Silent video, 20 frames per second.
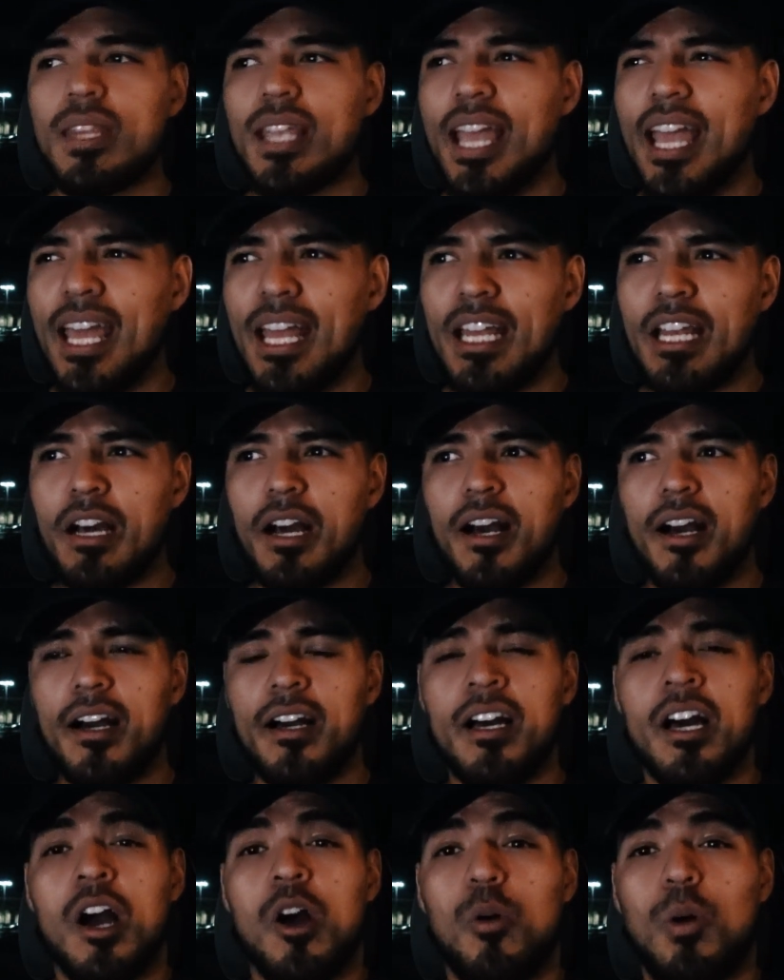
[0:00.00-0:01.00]
and uh,
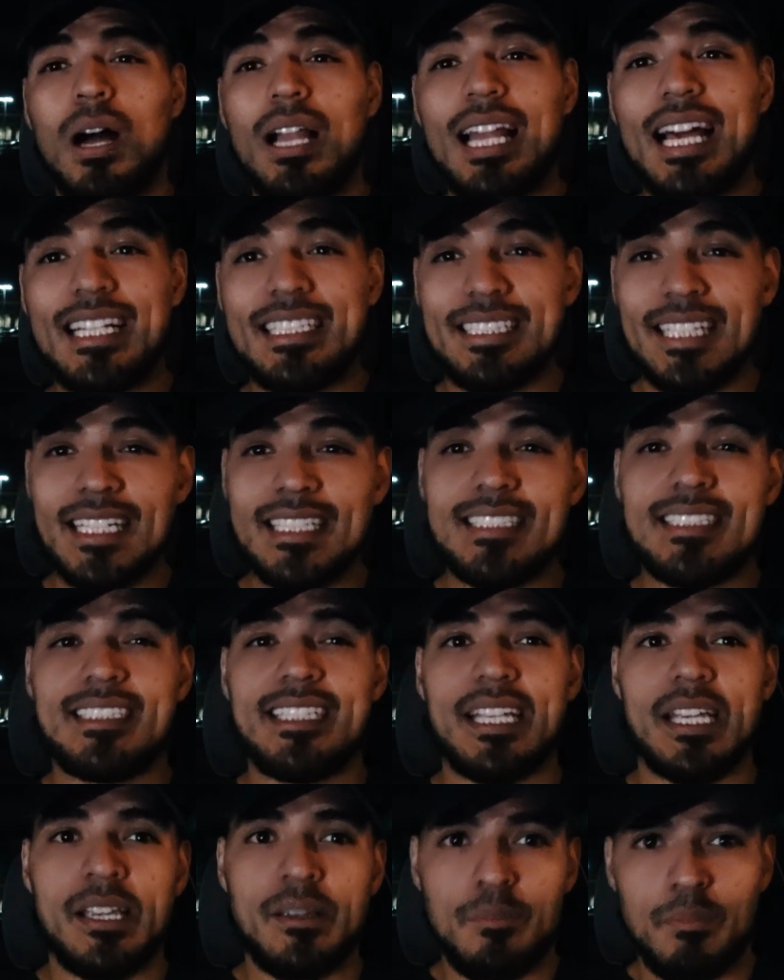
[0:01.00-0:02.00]
while I did
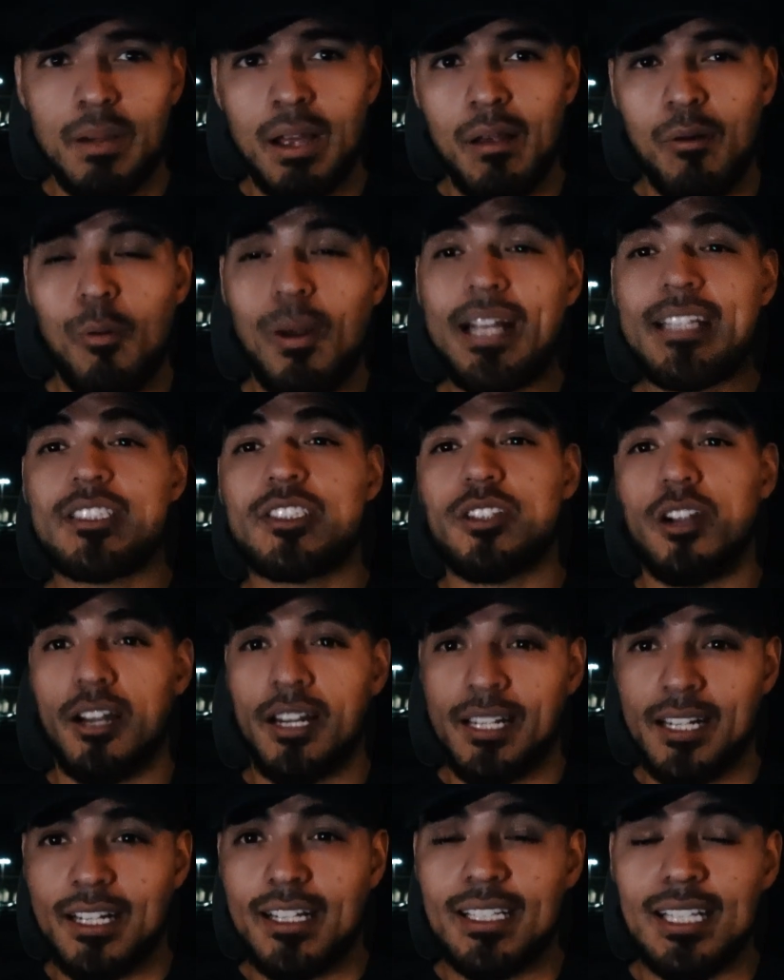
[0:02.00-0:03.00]
see my weight
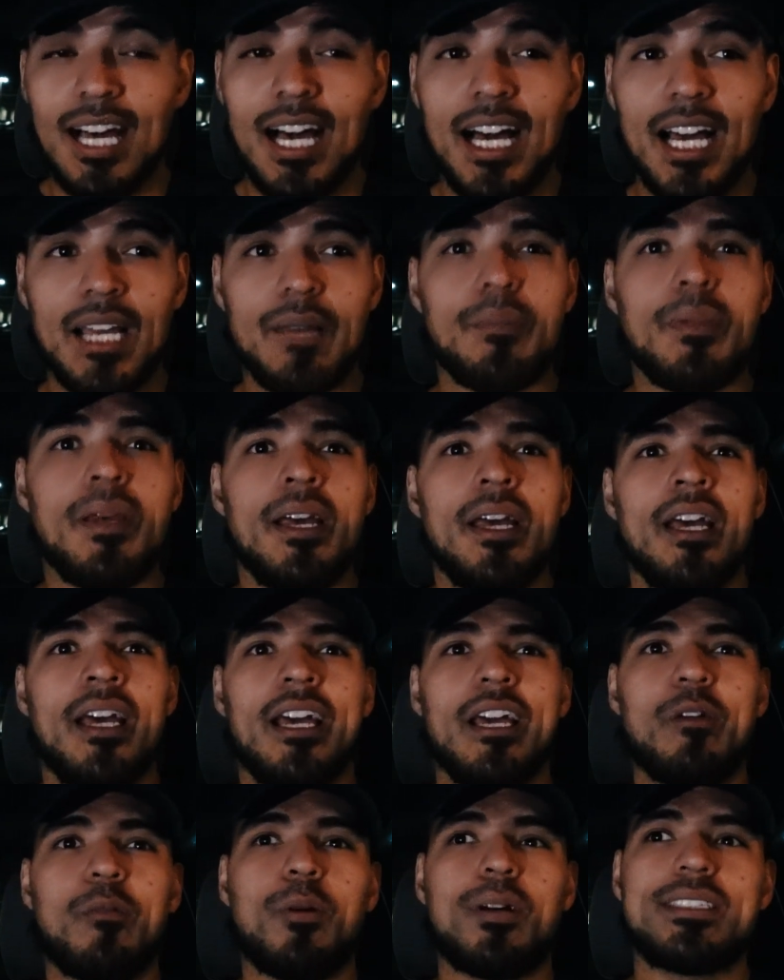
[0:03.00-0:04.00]
starting to climb,
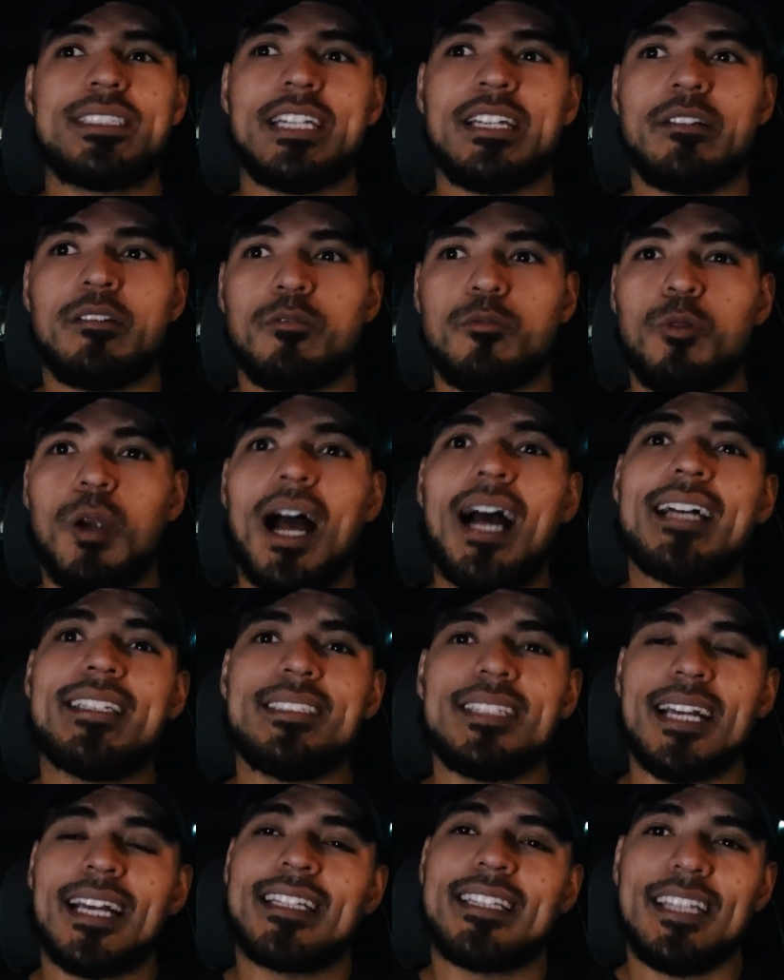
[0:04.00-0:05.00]
it wasn't
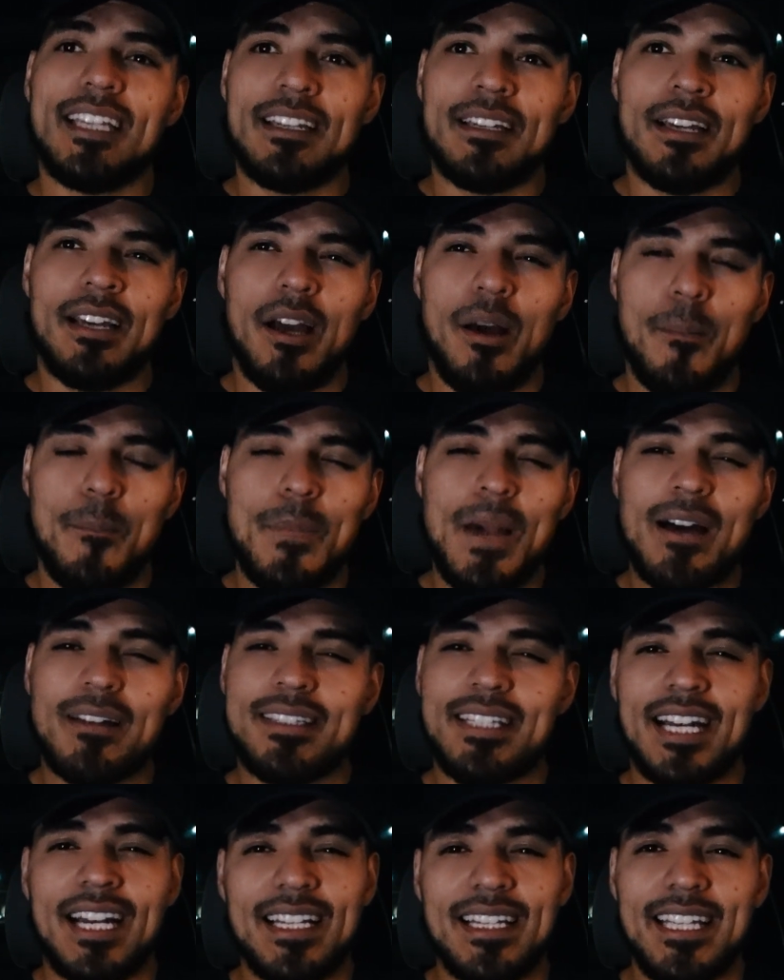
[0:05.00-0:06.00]
rising at the amount
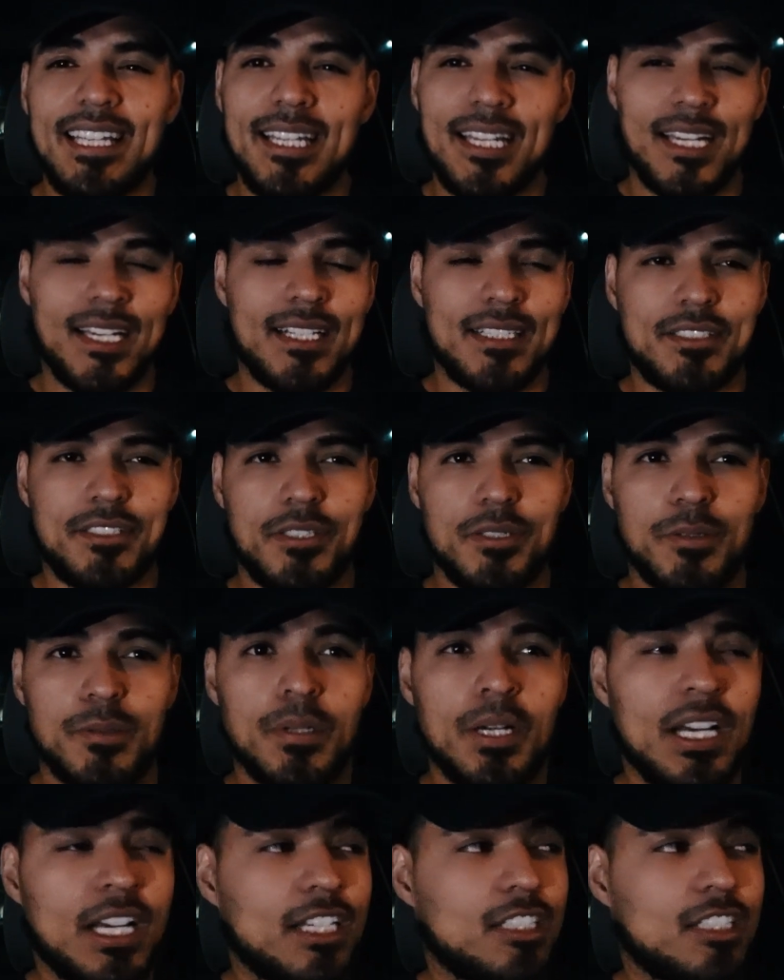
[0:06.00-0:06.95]
that I needed it to.